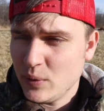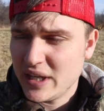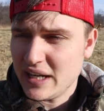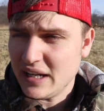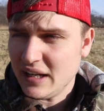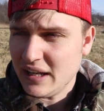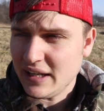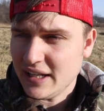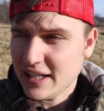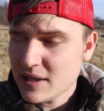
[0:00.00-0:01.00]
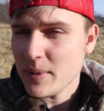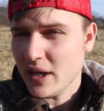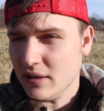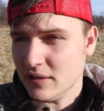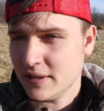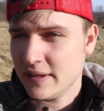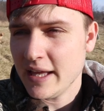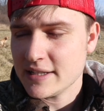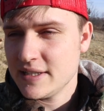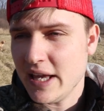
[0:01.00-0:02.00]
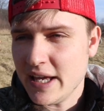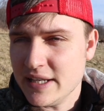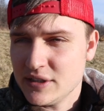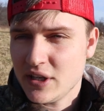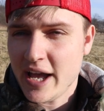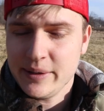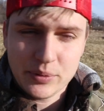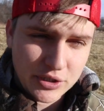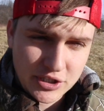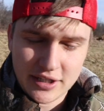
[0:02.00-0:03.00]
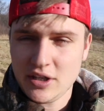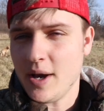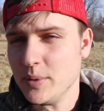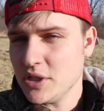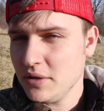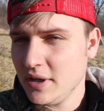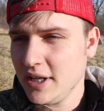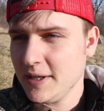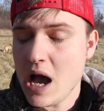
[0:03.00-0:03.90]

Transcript: we get an email that says, I appreciate the opportunity.